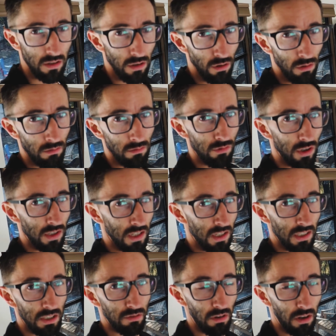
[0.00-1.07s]
2, just
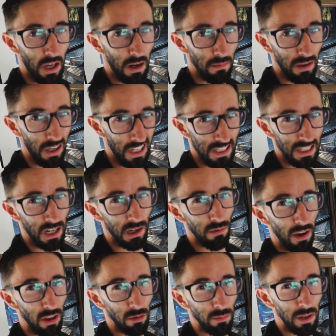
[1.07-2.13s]
because it's, like I said, I'd
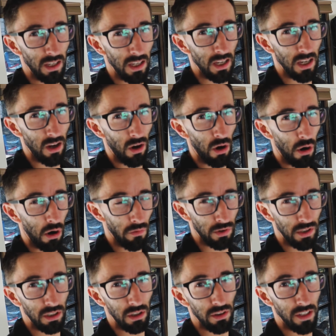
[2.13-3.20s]
rather be
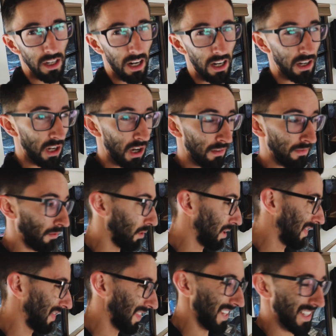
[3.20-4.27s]
overkill than not enough
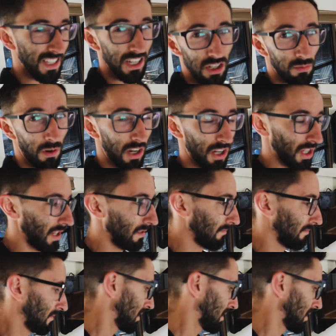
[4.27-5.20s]
on this situation,